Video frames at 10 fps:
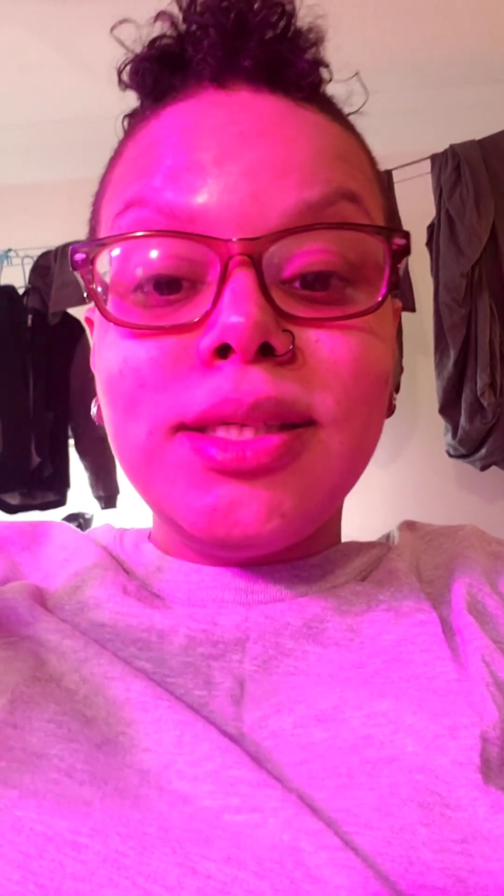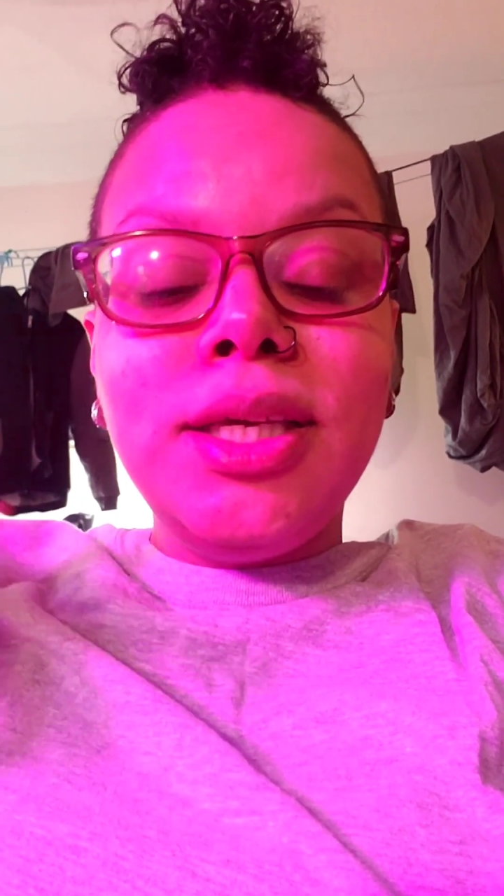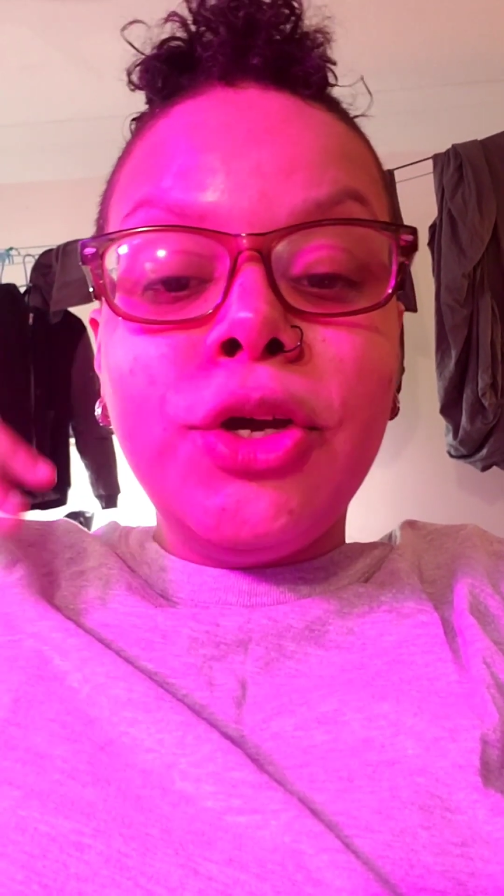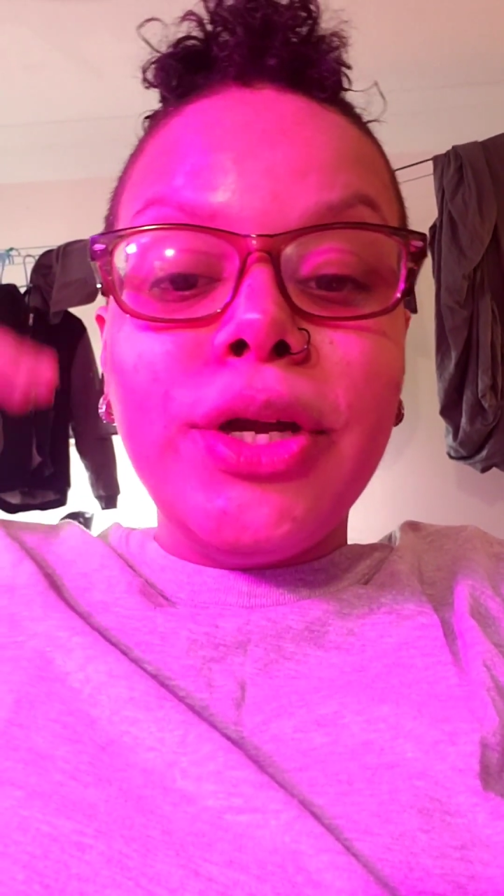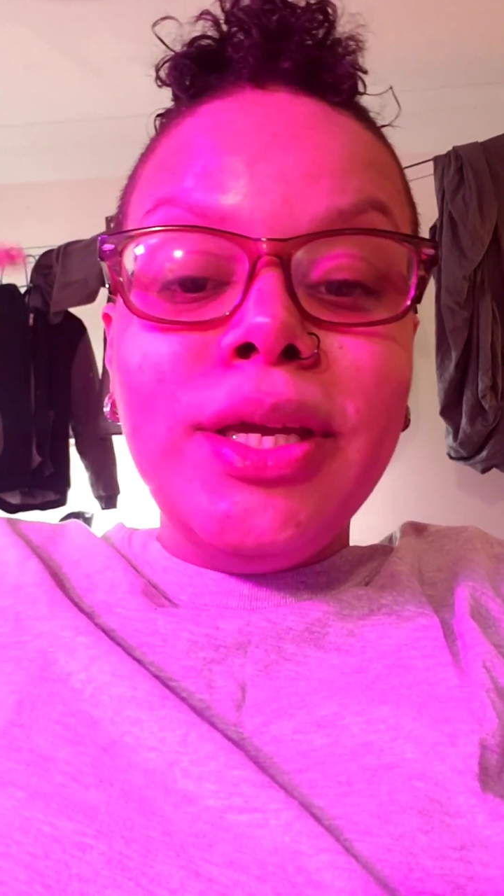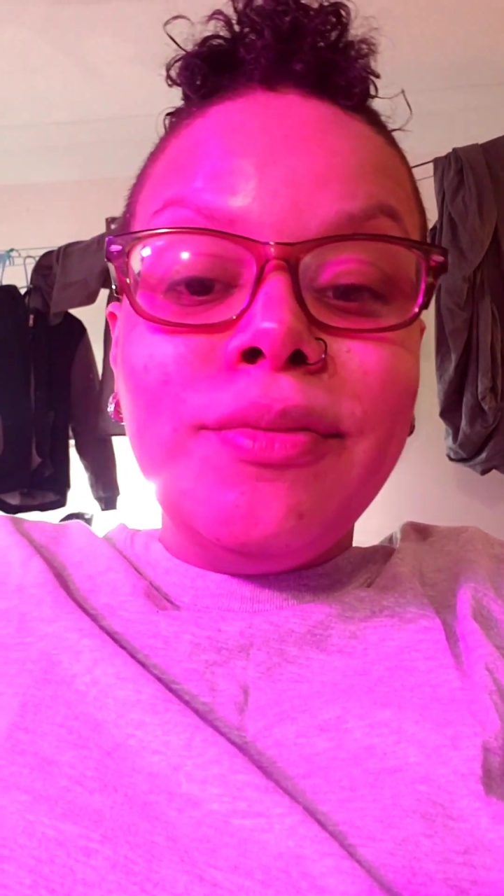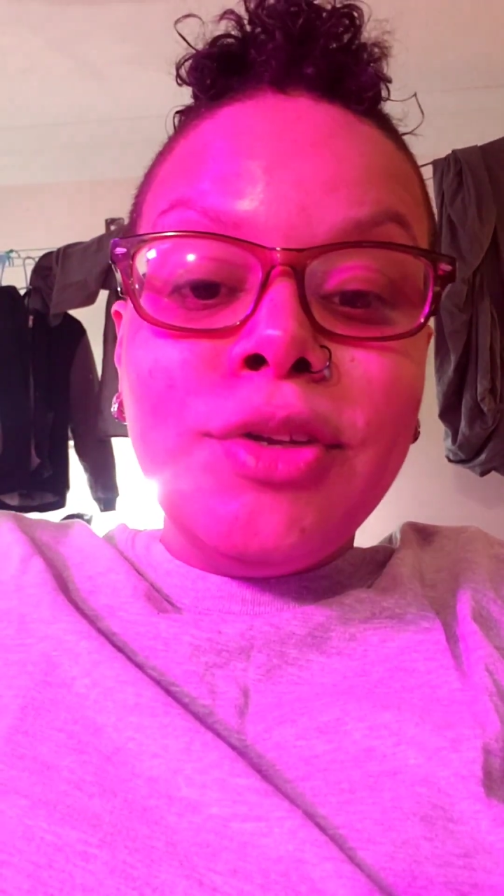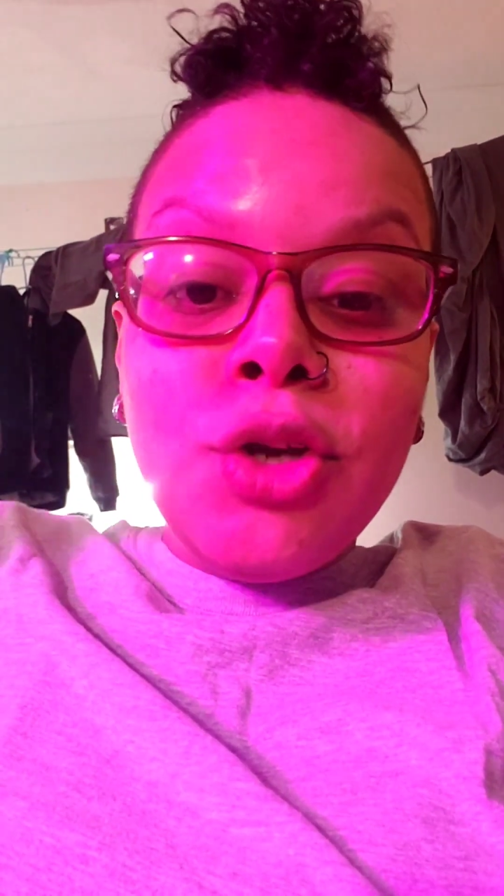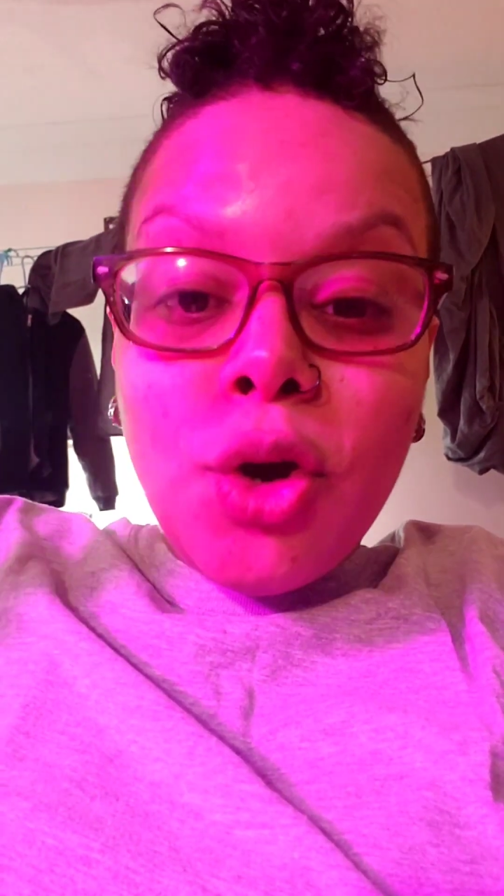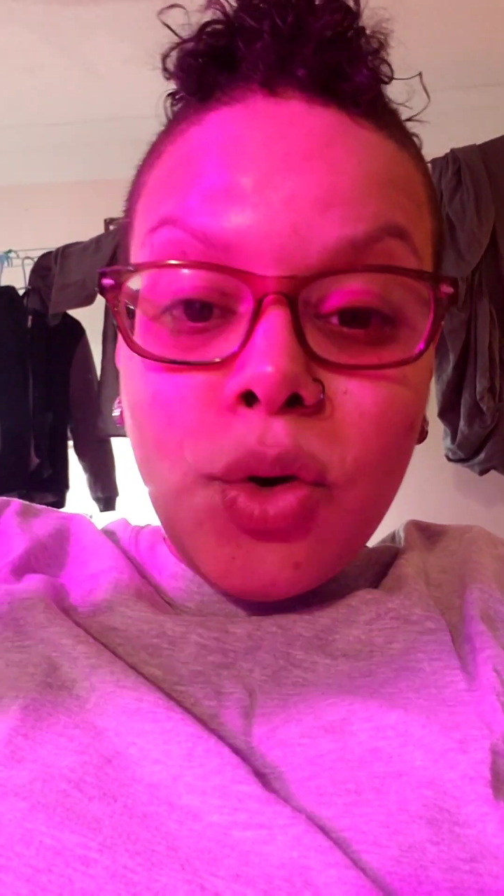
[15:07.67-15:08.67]
to
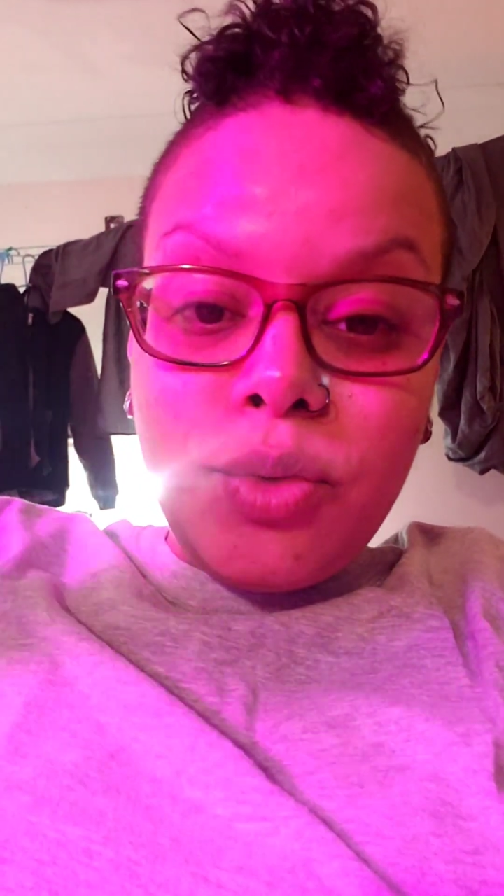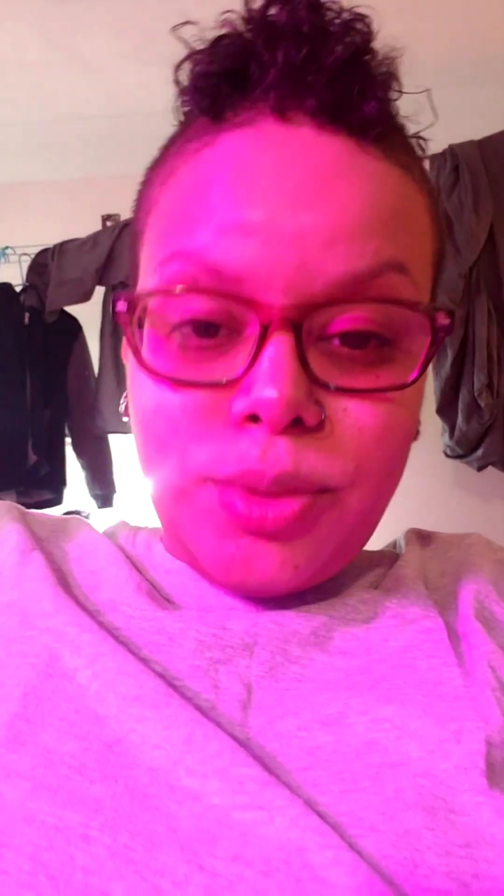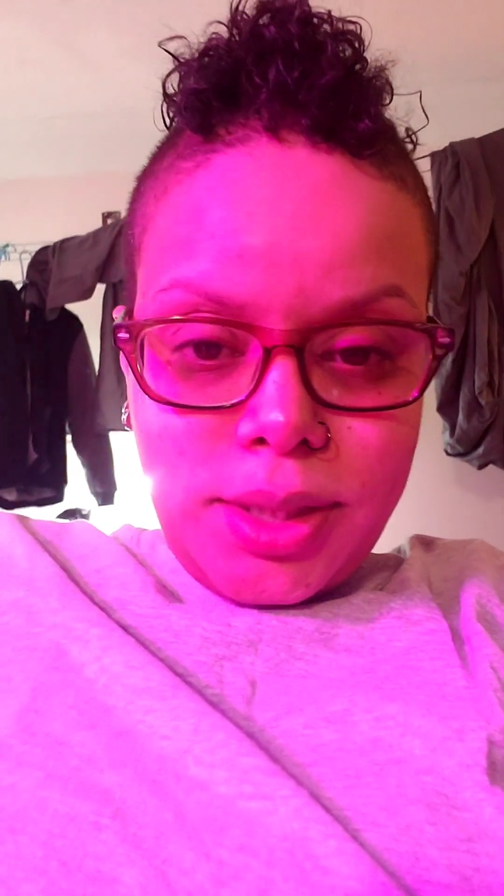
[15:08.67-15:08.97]
even your own